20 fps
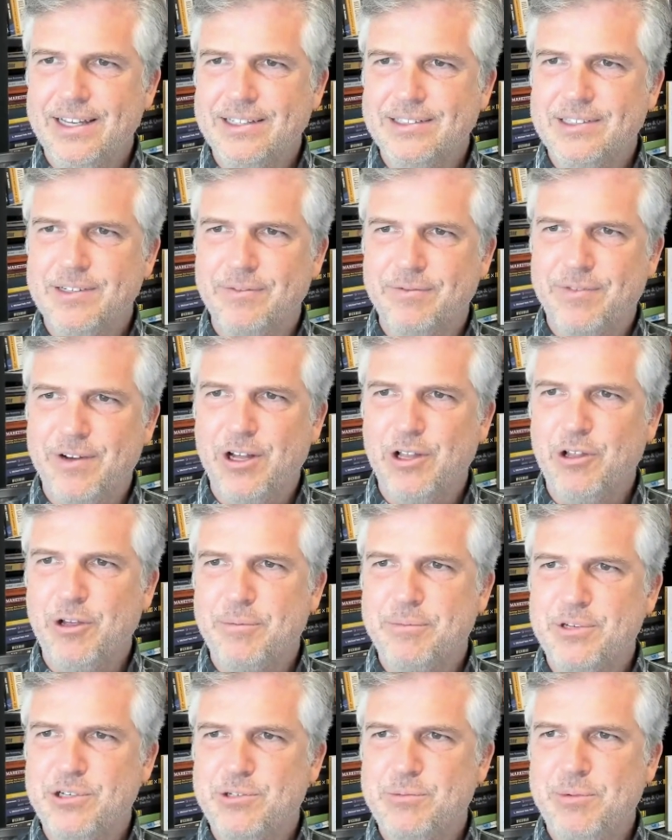Sent so follow
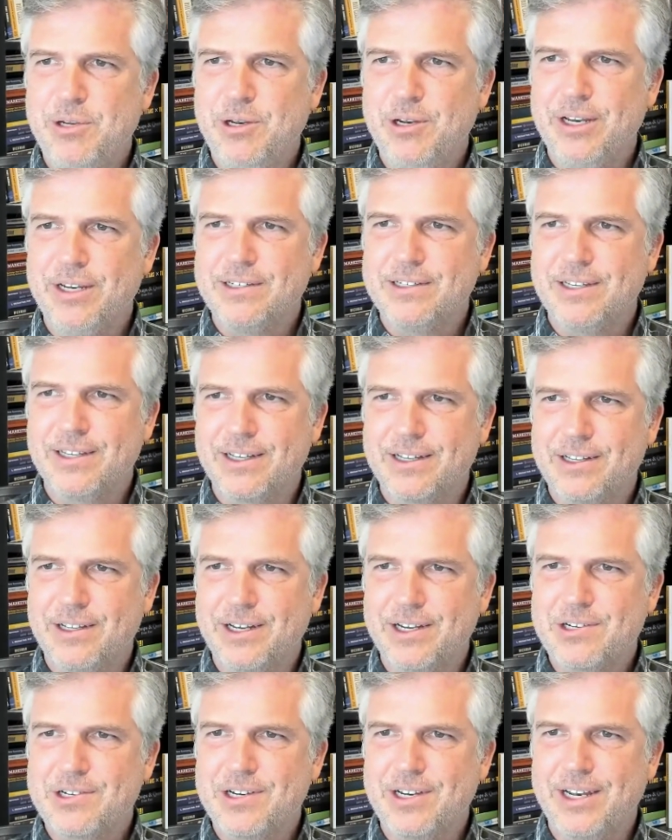up disputing to the
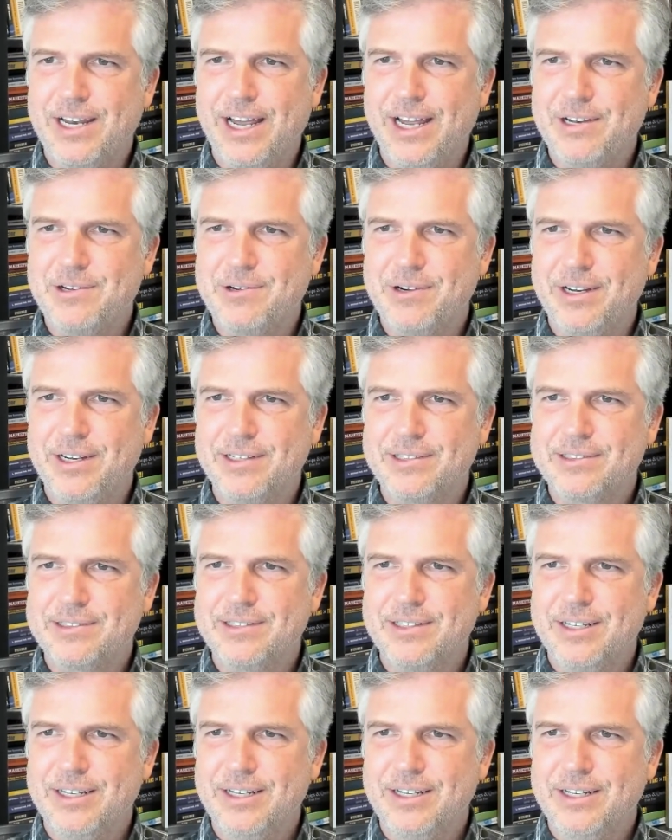collection
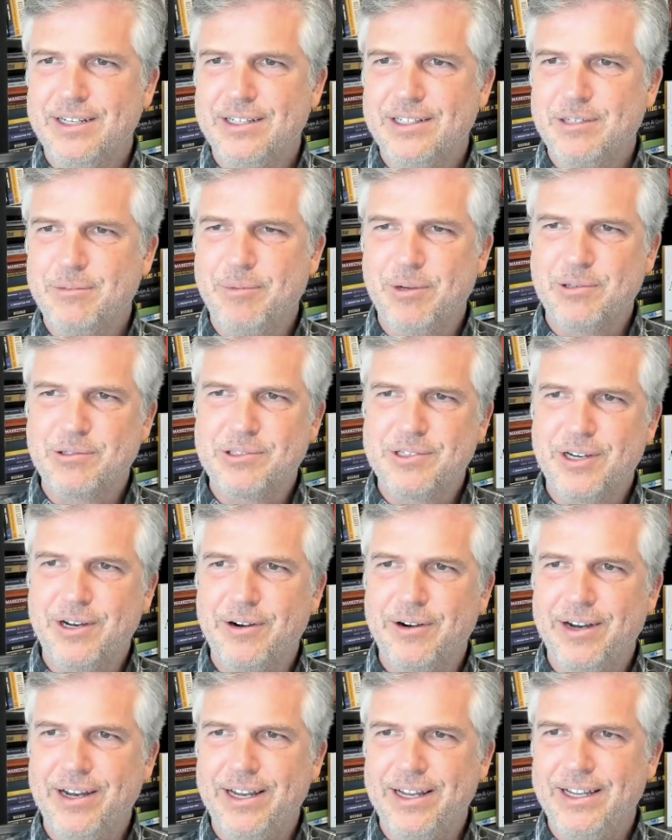address to both
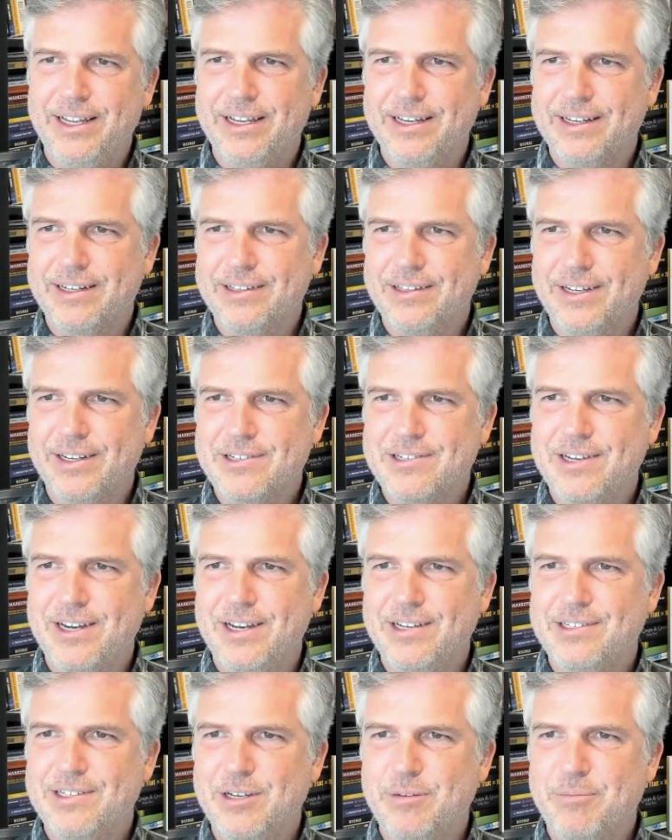CRA and collection
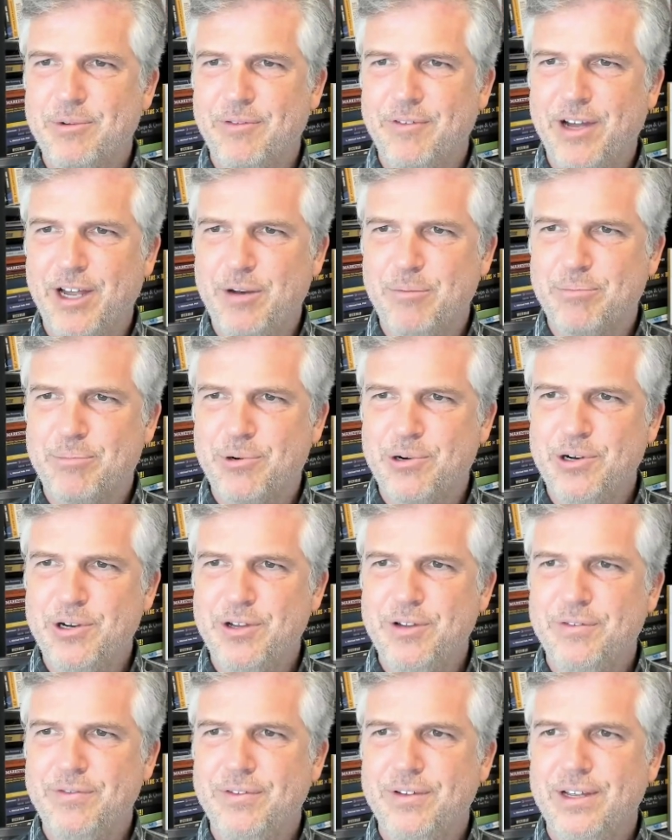agency provide
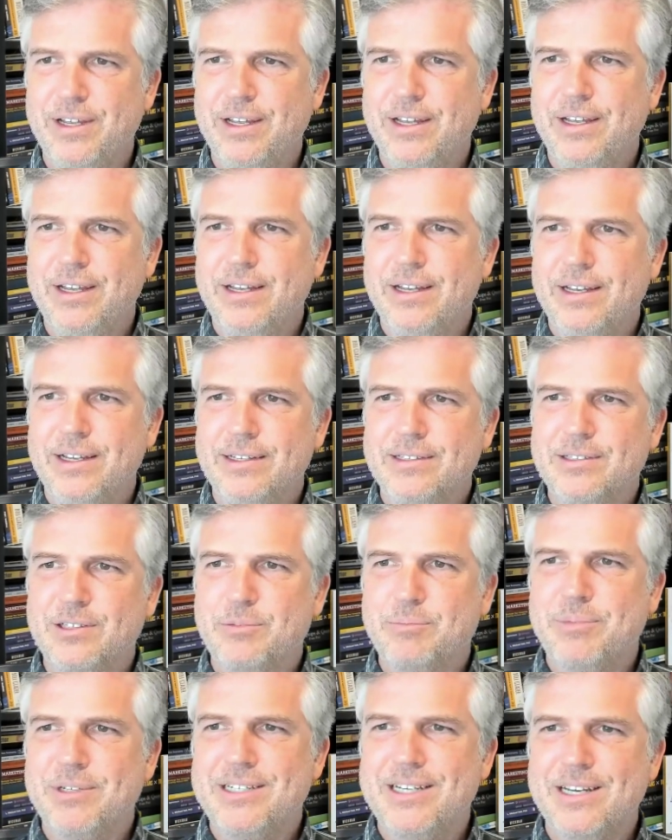proof. This is
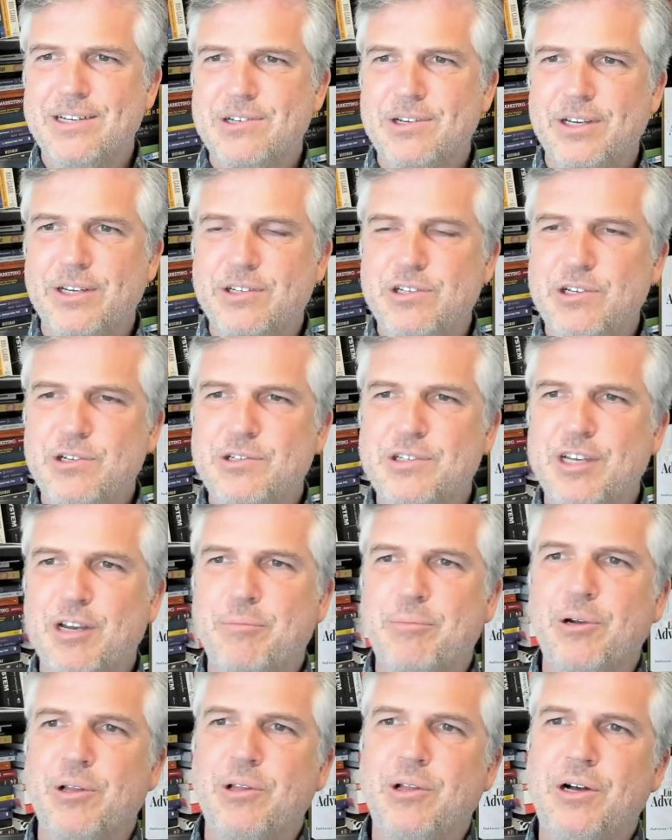potentially two
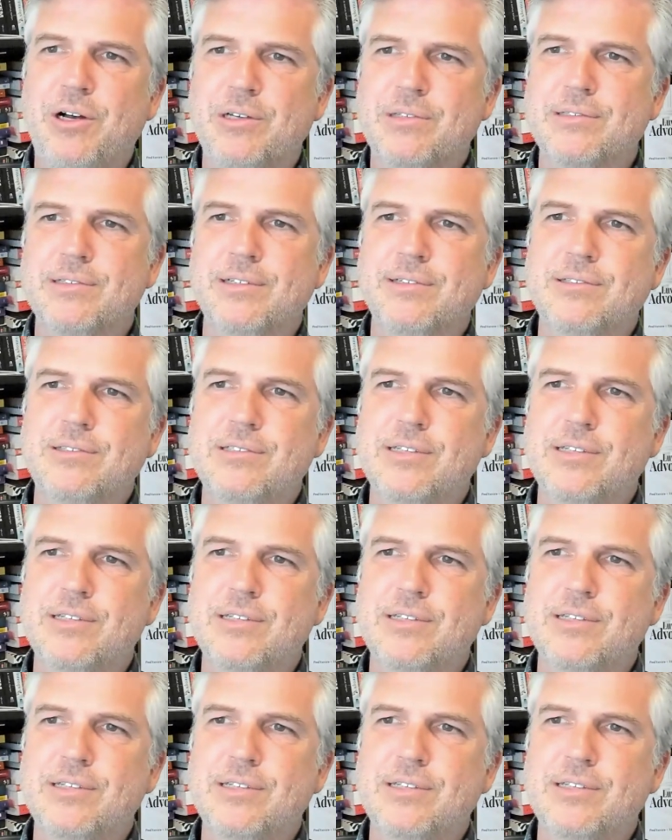separate lawsuits.